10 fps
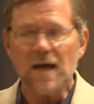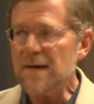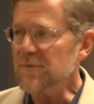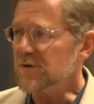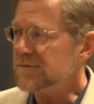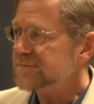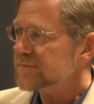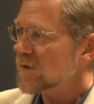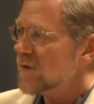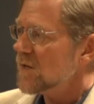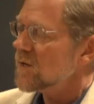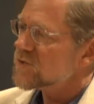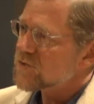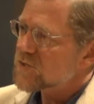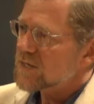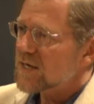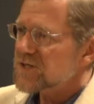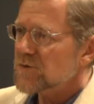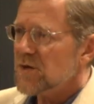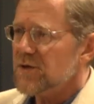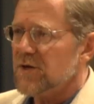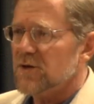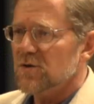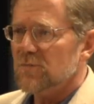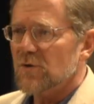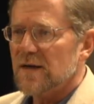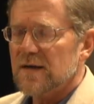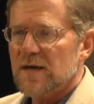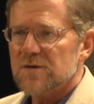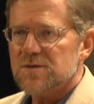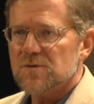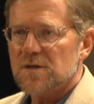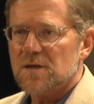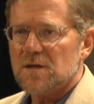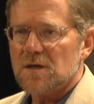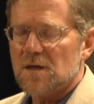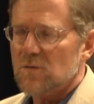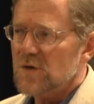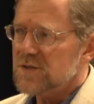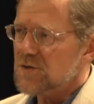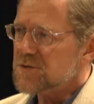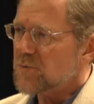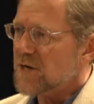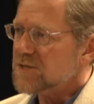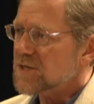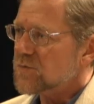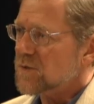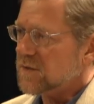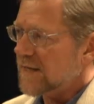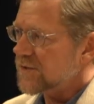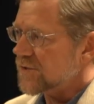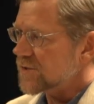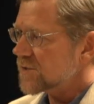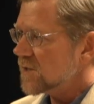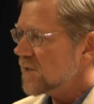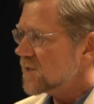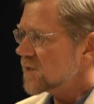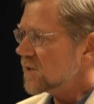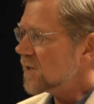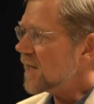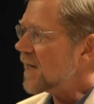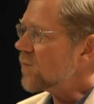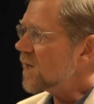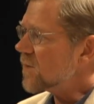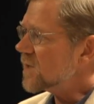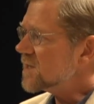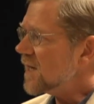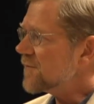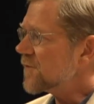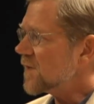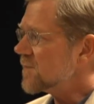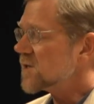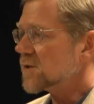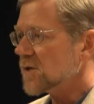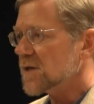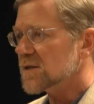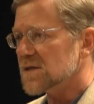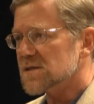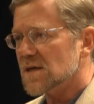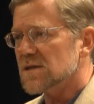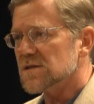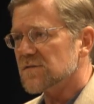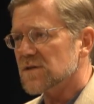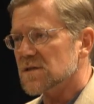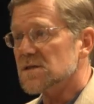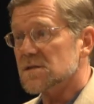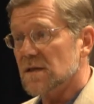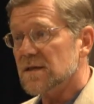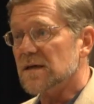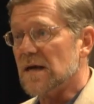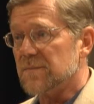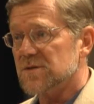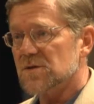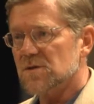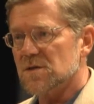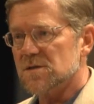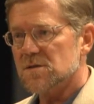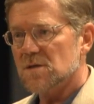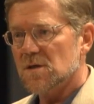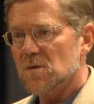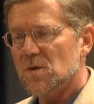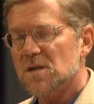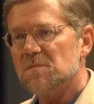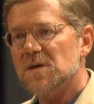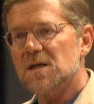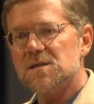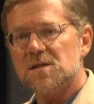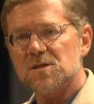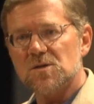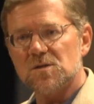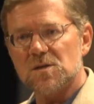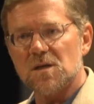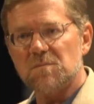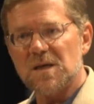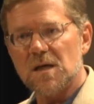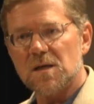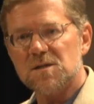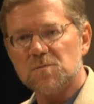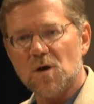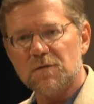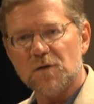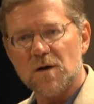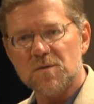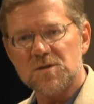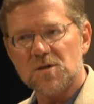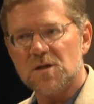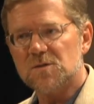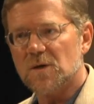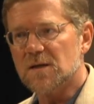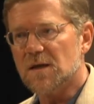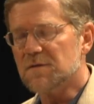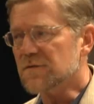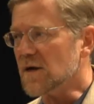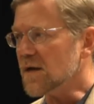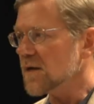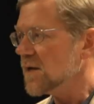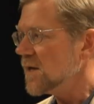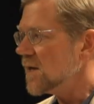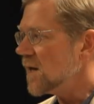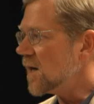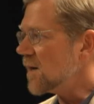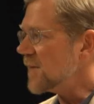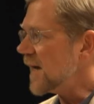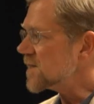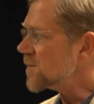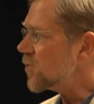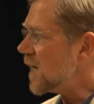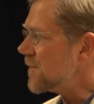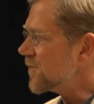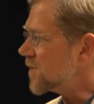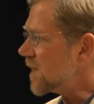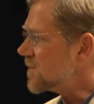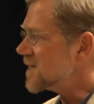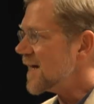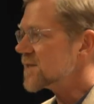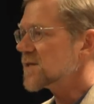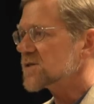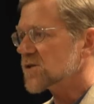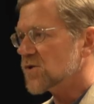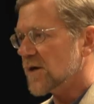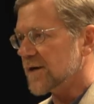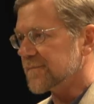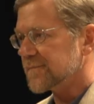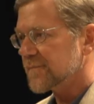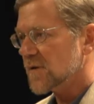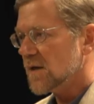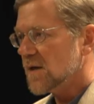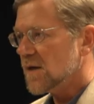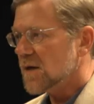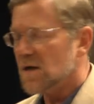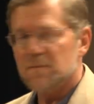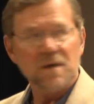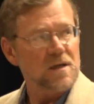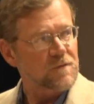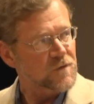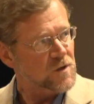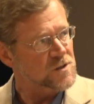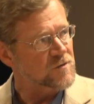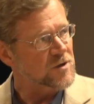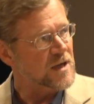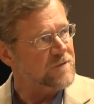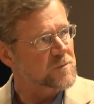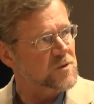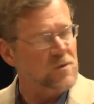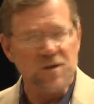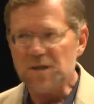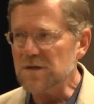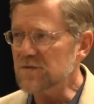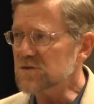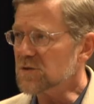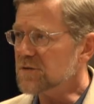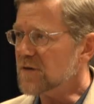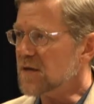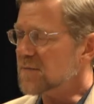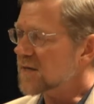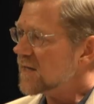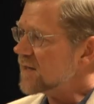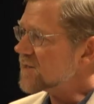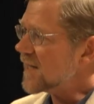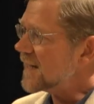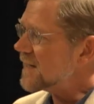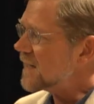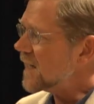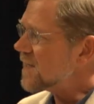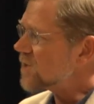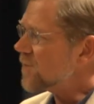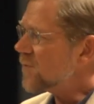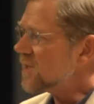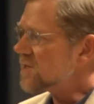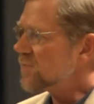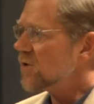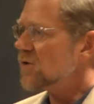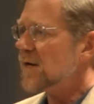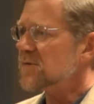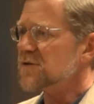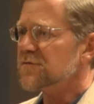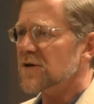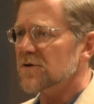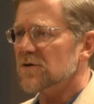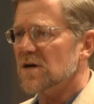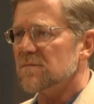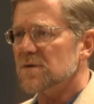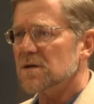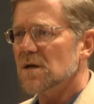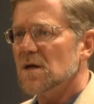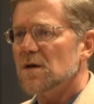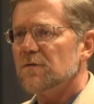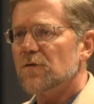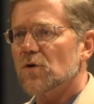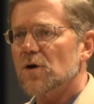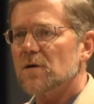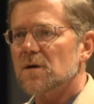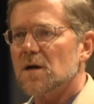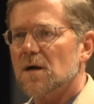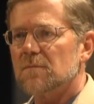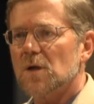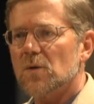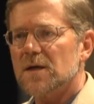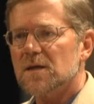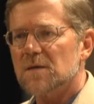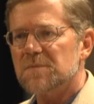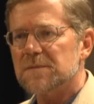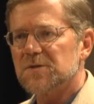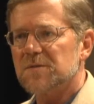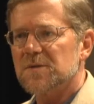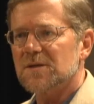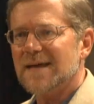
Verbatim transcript: Capital. Susan Cocciarelli in our group right now is doing a, a research project with lenders to look at what it would take for them to look at these kinds of things as lending opportunities. One of the biggest issues that beginning small farmers start to identify um, as a problem for them is access to credit. Um, for those of you not familiar with individual development accounts, IDAs are, is a program of the federal government for um, low income people to